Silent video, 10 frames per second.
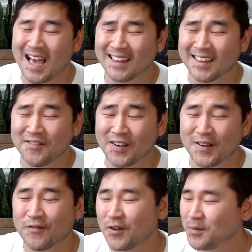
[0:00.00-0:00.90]
I love
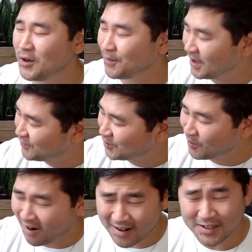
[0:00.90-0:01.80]
hearing from you. If
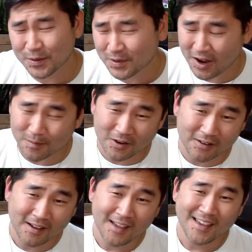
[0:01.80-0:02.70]
you are a
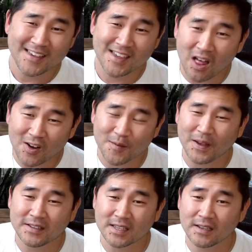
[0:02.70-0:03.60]
subscriber, y'all are
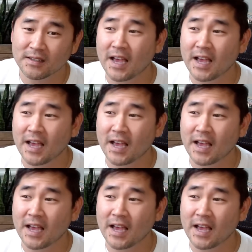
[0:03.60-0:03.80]
amazing.